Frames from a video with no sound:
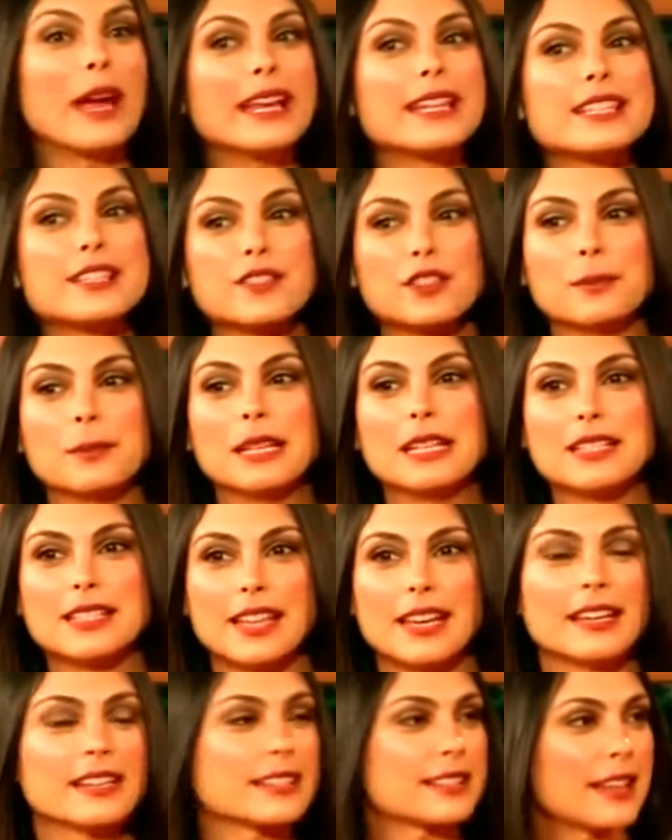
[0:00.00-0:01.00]
for me to
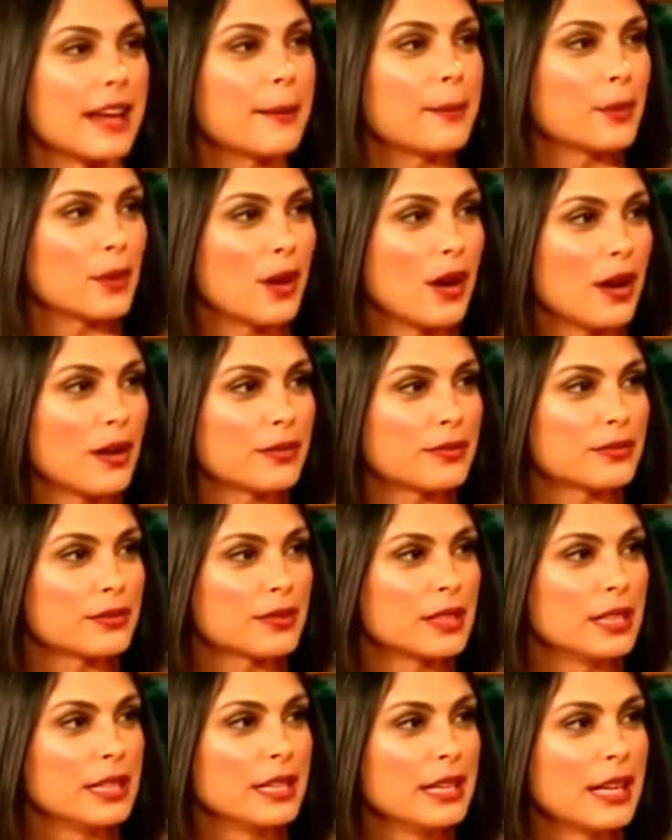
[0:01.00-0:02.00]
take his diaper off.
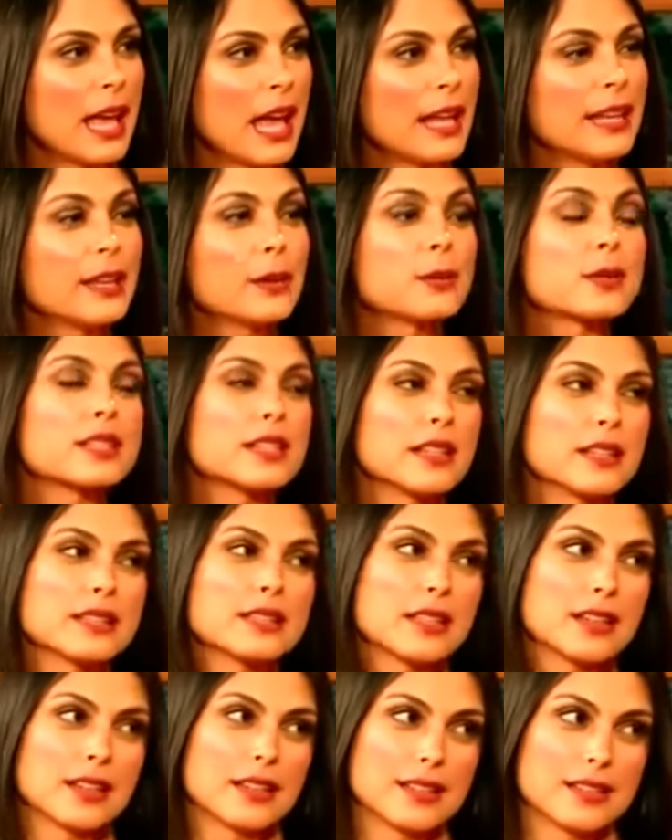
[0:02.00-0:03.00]
And there was an
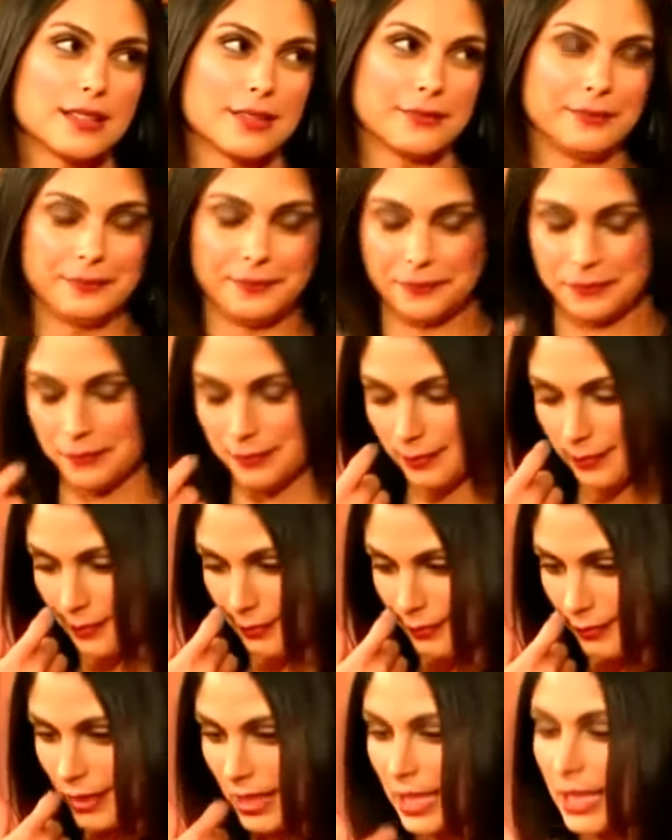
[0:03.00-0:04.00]
incident.
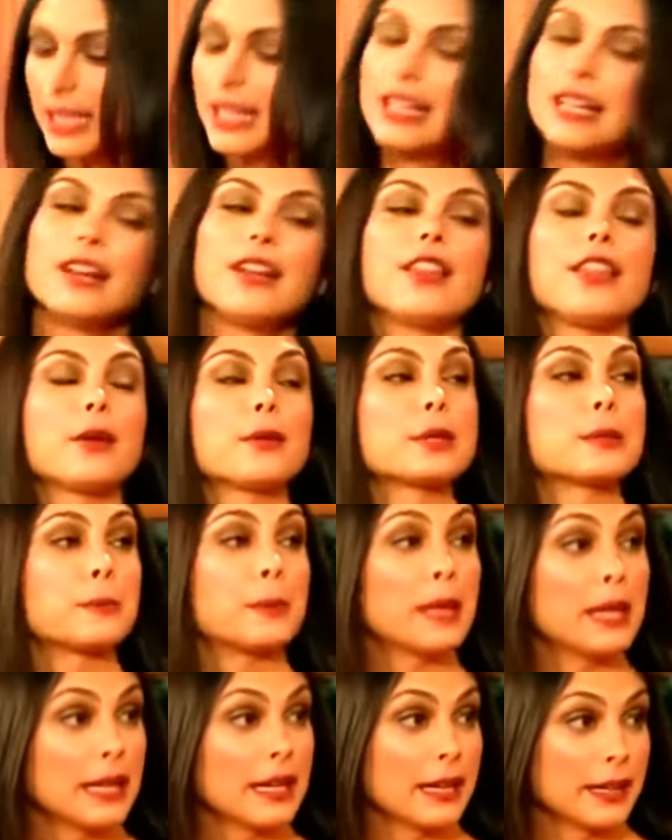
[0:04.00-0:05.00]
There was
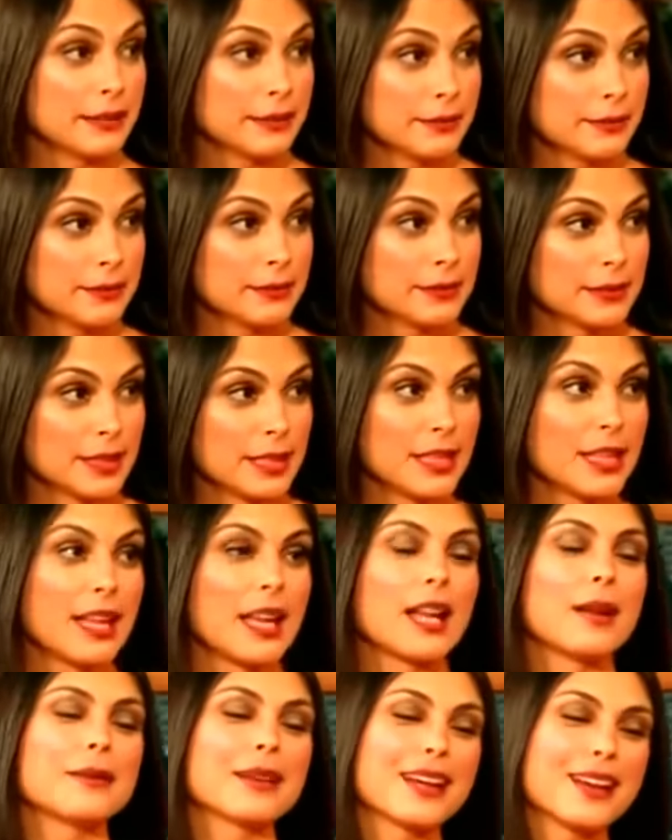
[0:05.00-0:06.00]
peeing, and
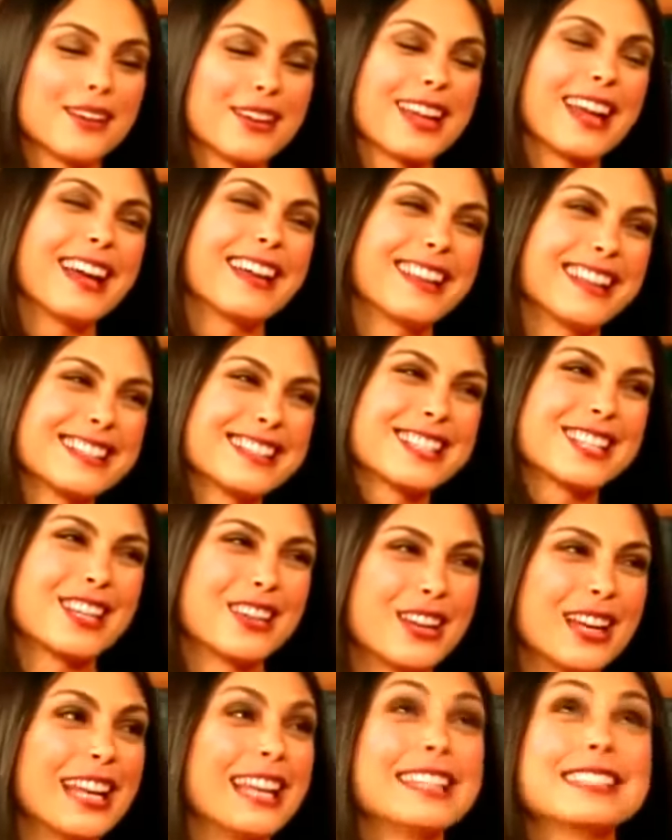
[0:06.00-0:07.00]
I'm like, okay, that's cute.
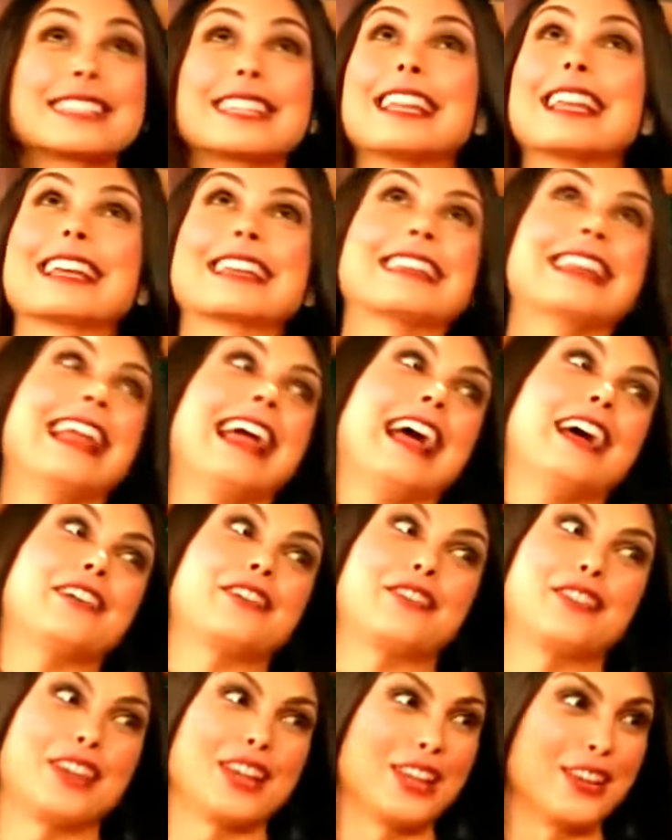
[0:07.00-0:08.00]
And he's like
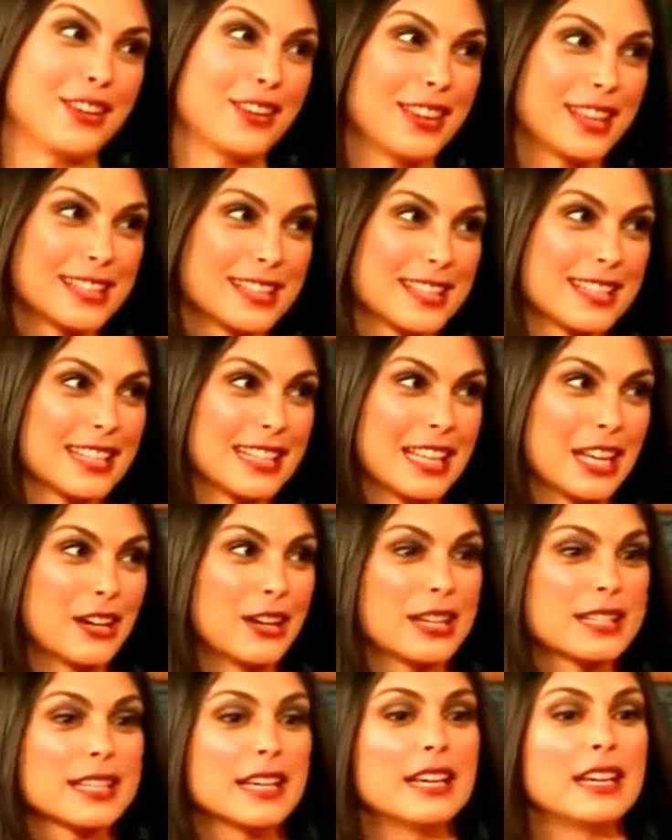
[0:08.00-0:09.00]
laughing, and I think it's hilarious.
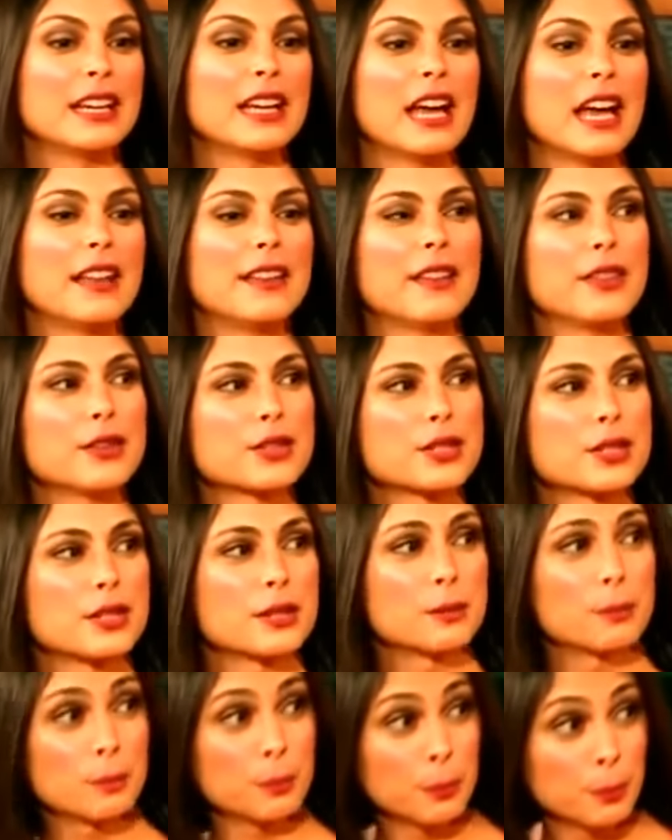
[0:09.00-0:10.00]
And then there's
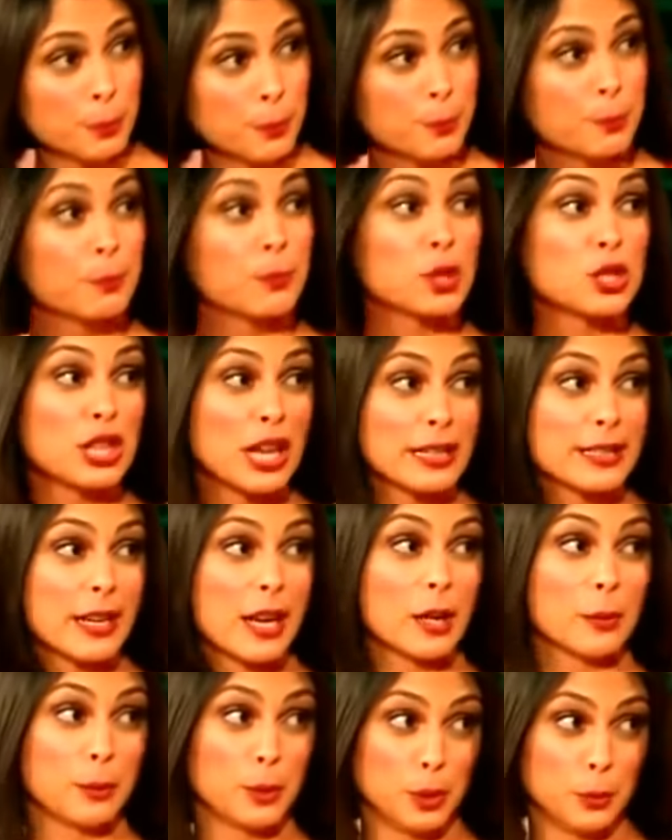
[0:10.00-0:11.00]
projectile
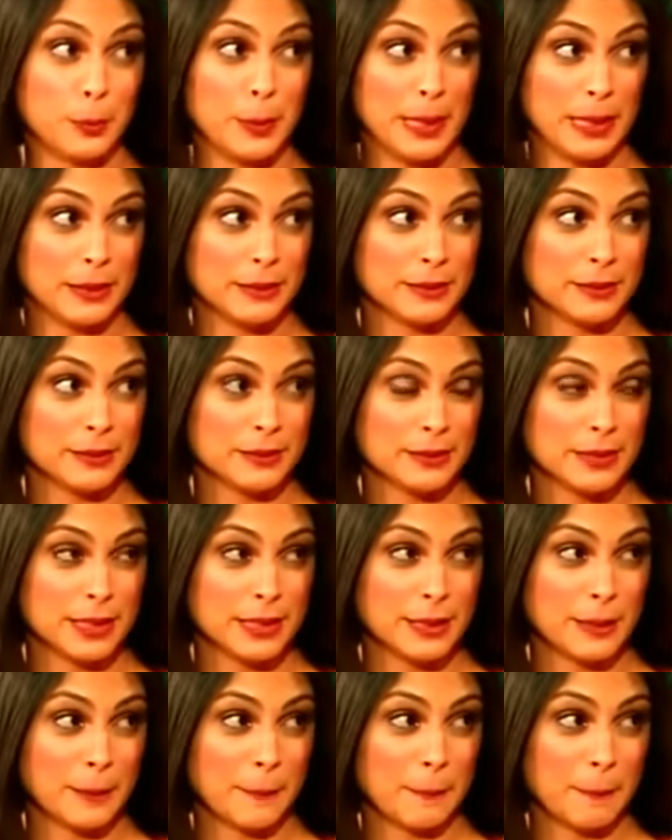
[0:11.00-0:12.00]
pooping.
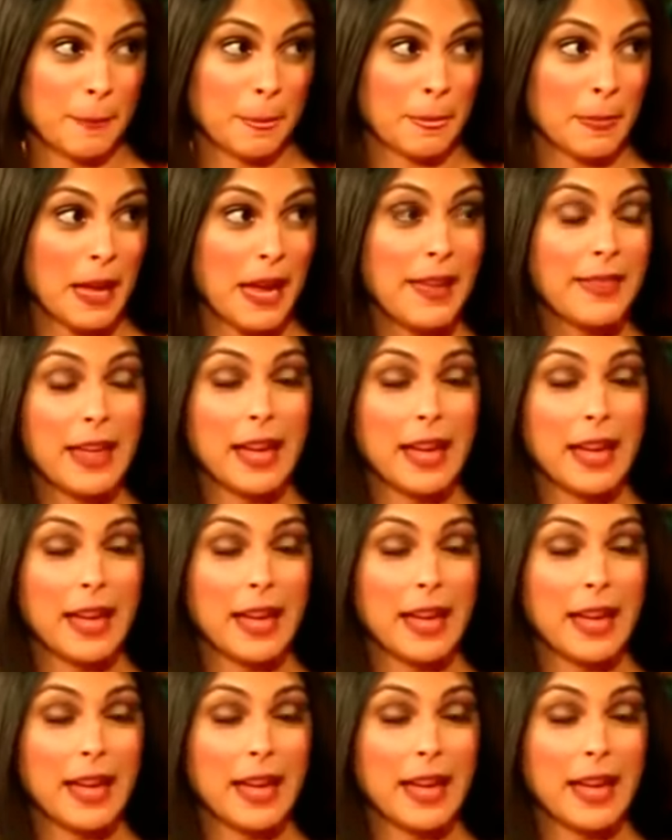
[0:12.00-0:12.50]
And